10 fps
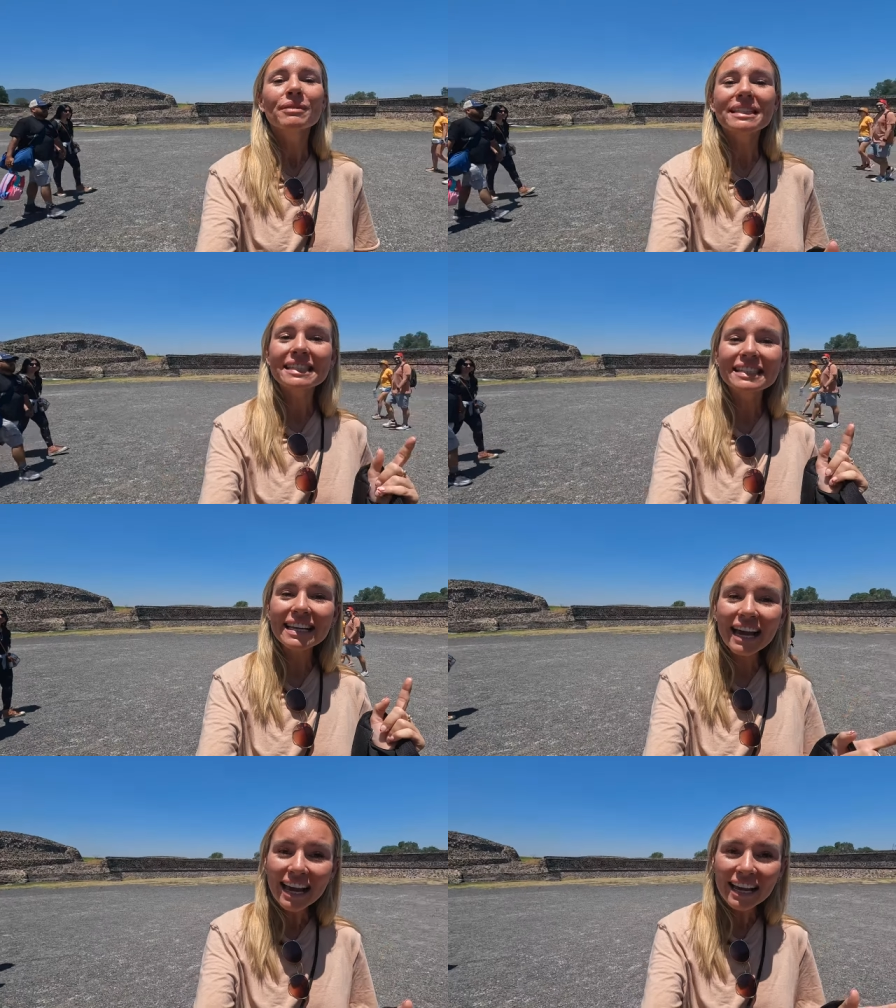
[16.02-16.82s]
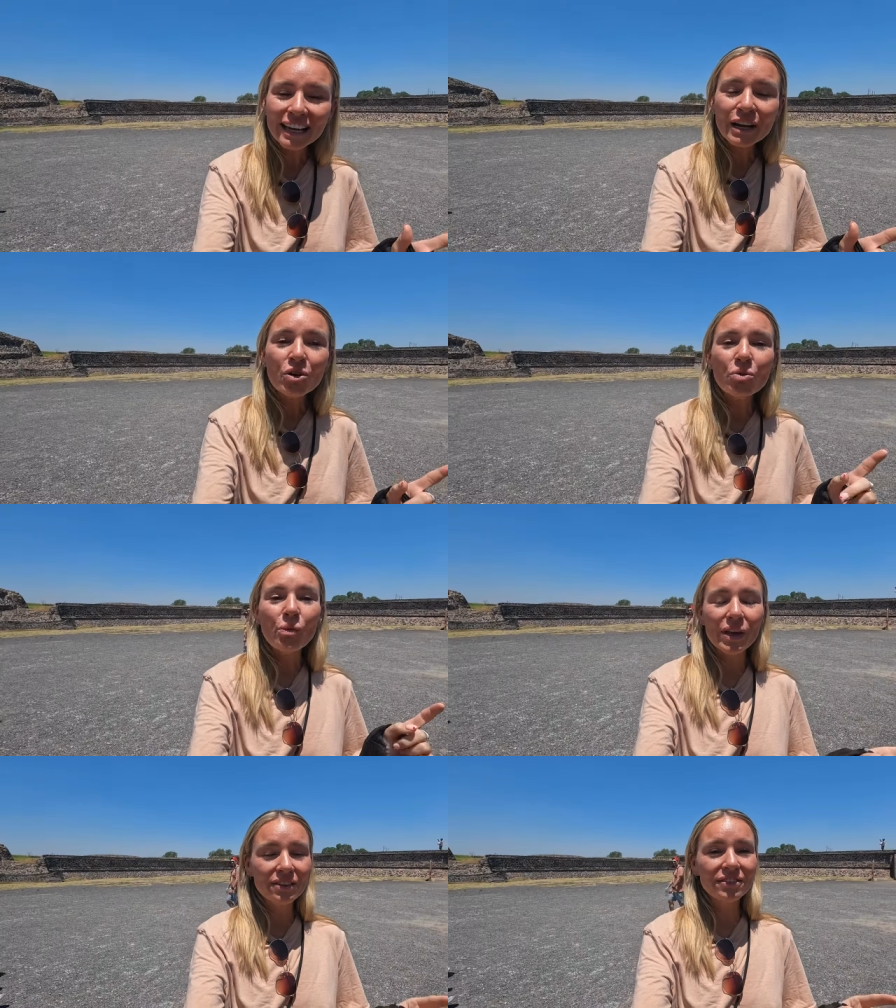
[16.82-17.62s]
But today
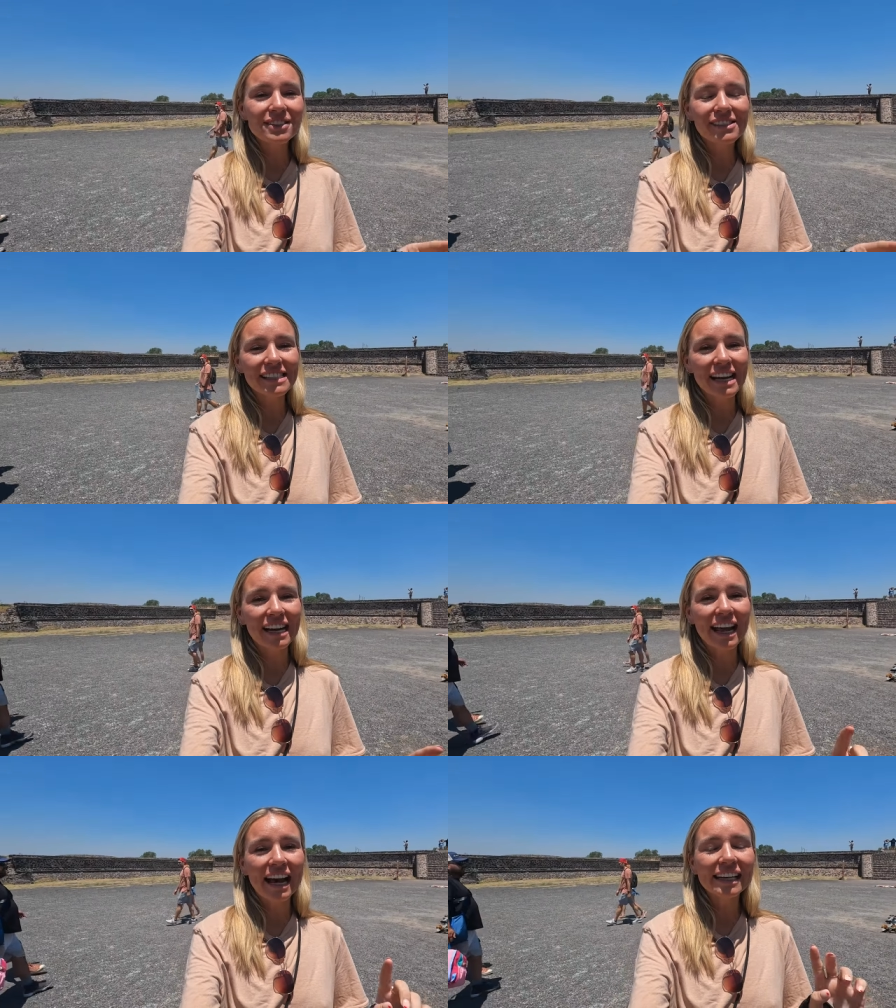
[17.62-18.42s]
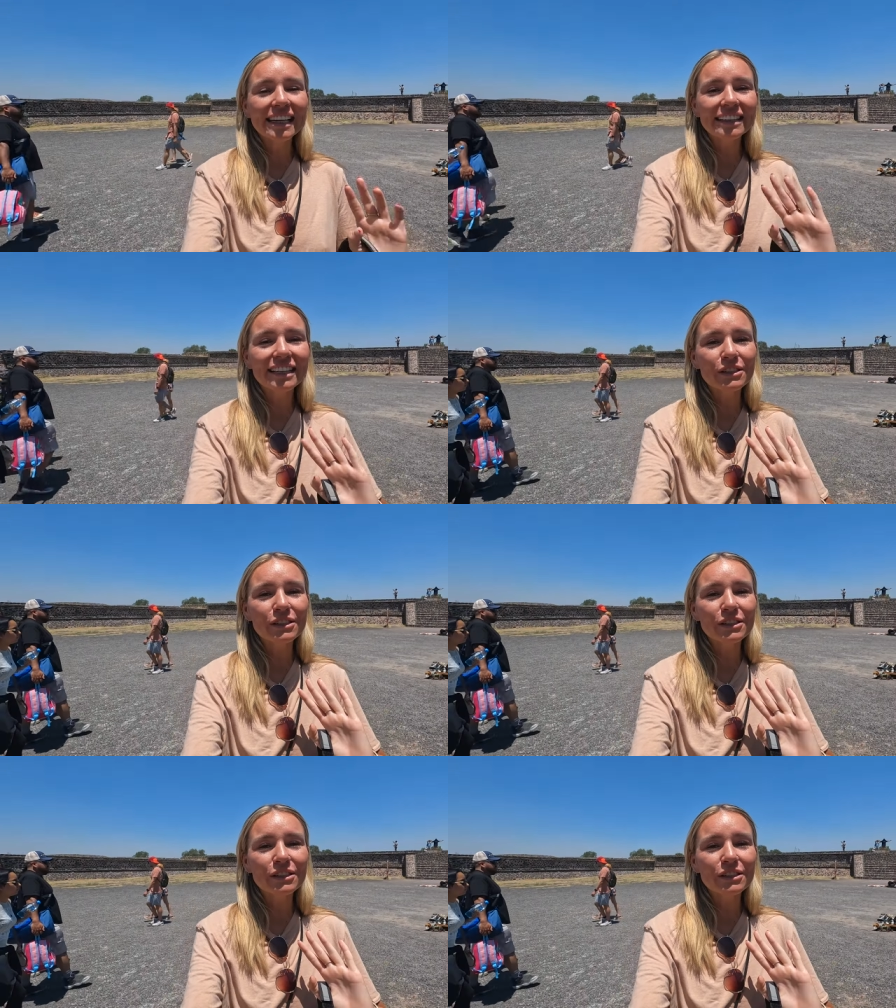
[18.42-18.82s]
we are figuring out how to get there